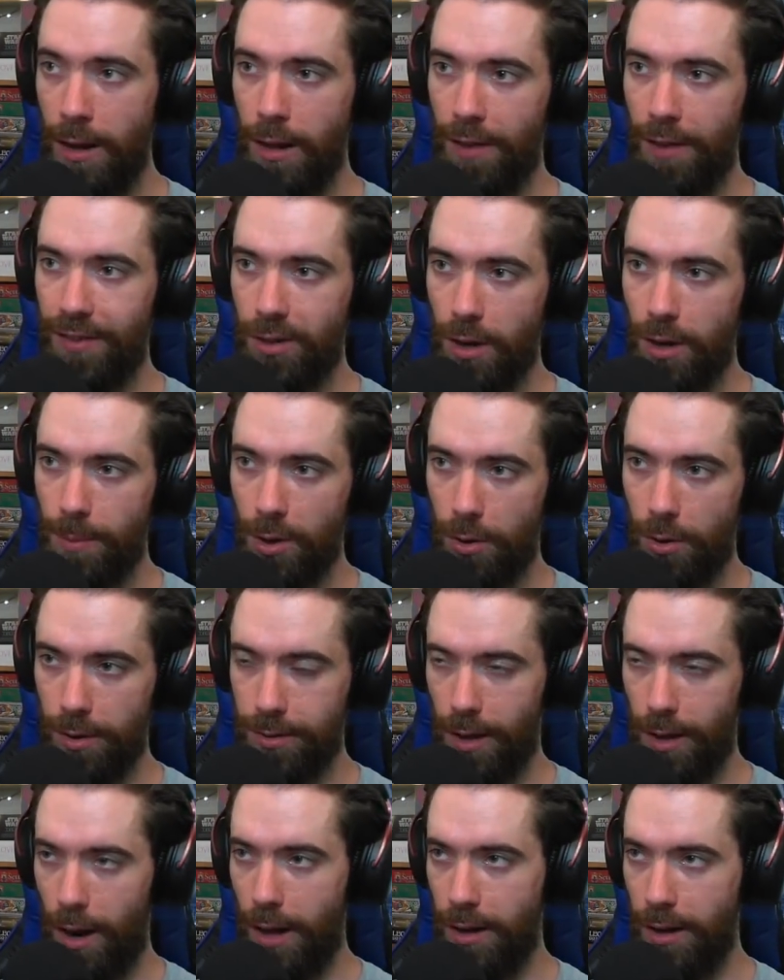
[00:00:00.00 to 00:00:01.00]
Living Tribunal
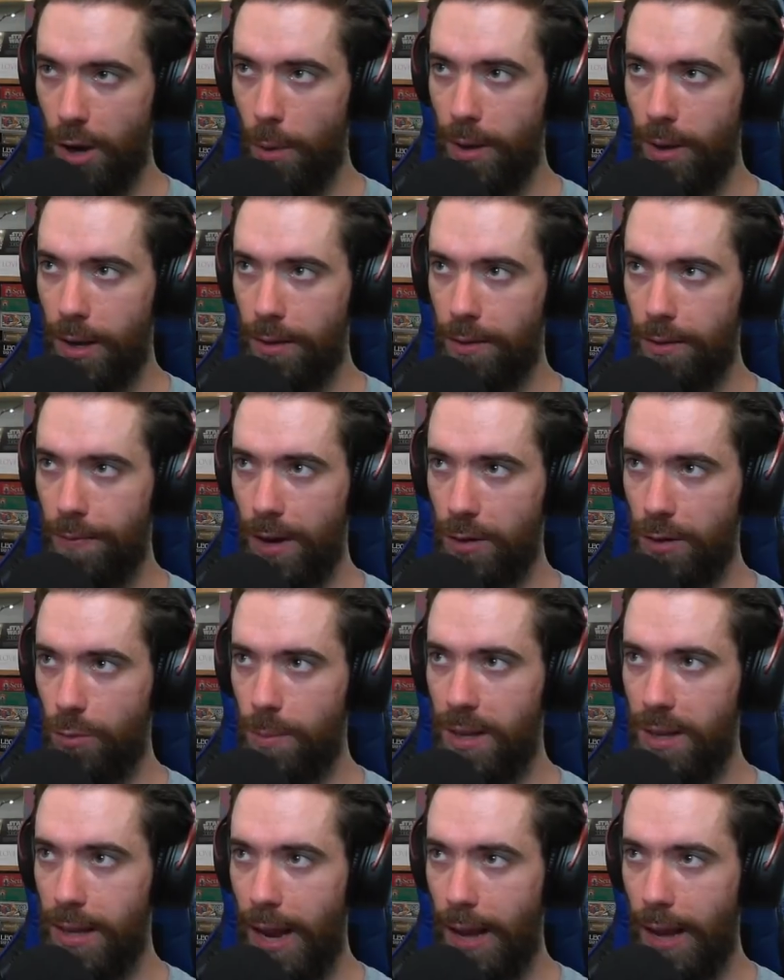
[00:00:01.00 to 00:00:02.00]
is not ongoing. His effect
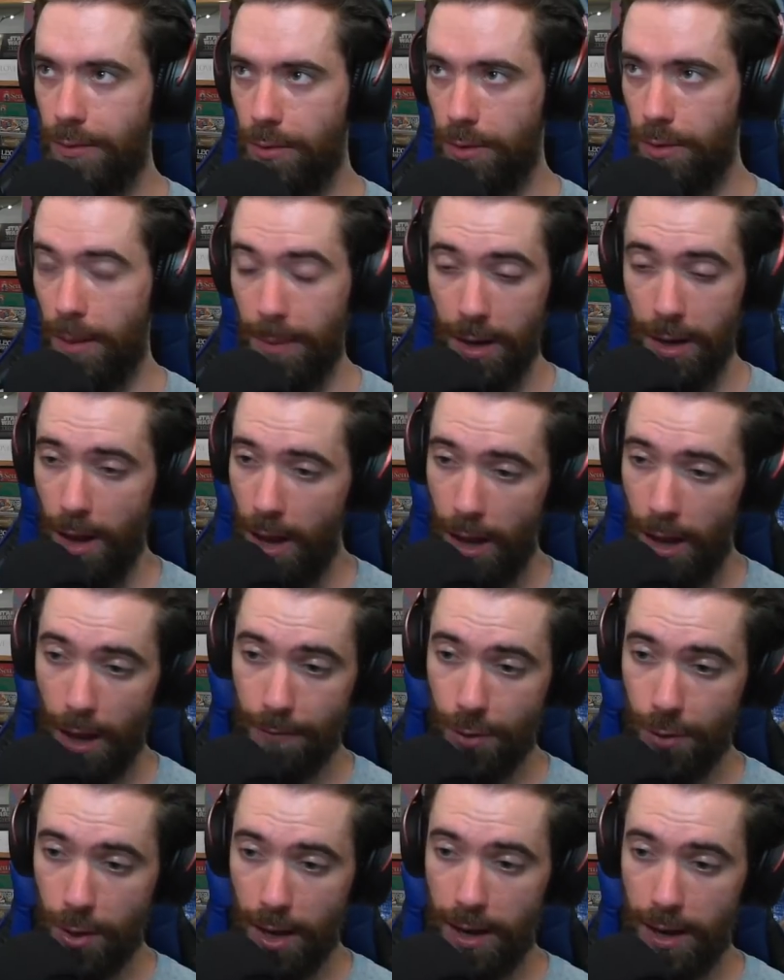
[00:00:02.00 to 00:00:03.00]
would be canceled. I mean,
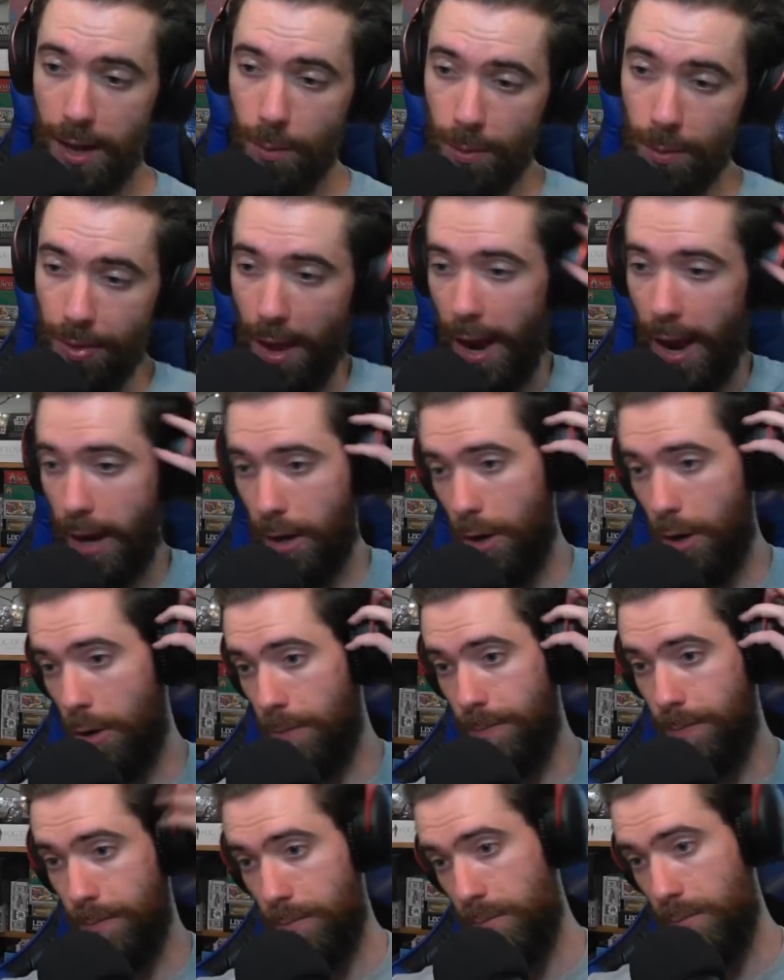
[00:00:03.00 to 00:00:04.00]
if you get hit with the
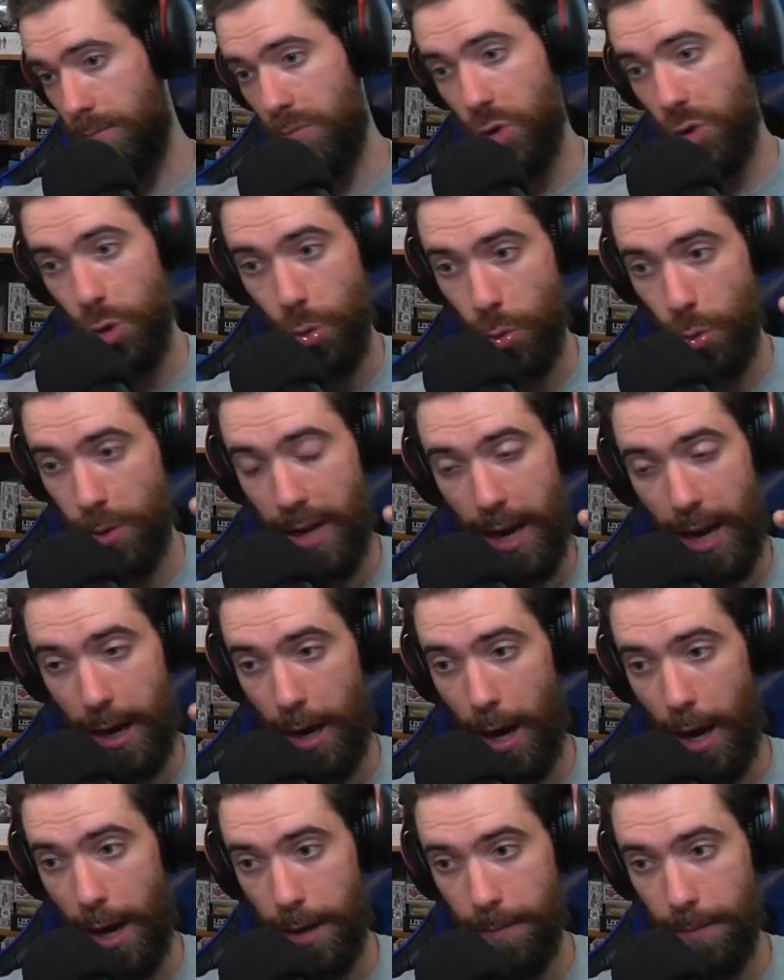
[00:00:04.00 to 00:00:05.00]
Echo, you
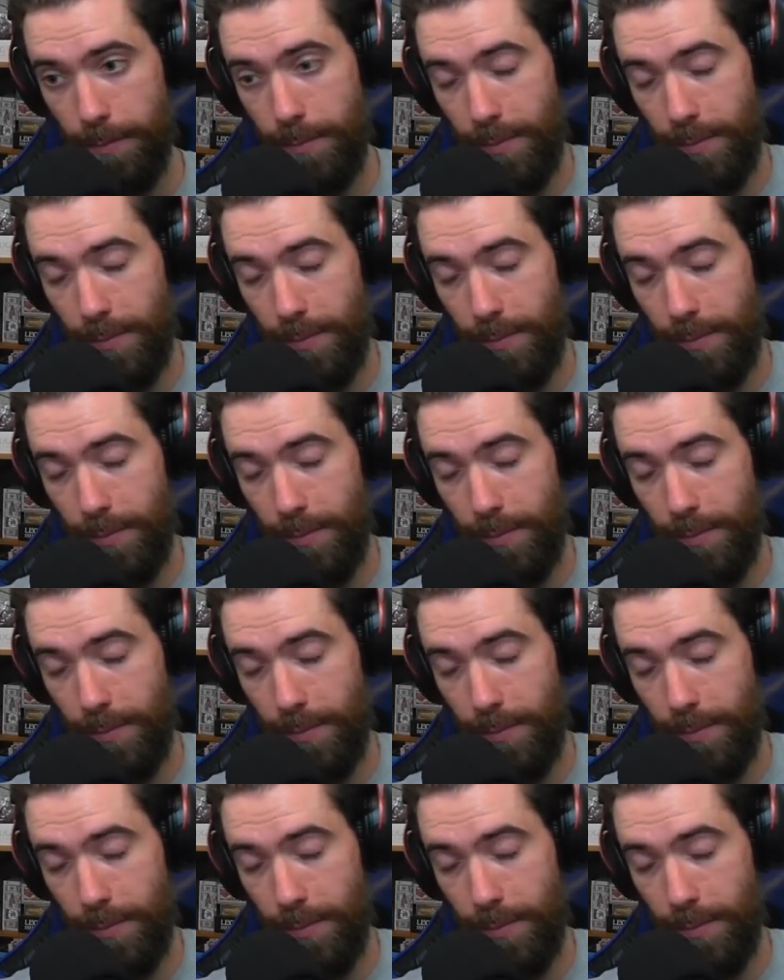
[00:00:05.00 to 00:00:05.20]
cannot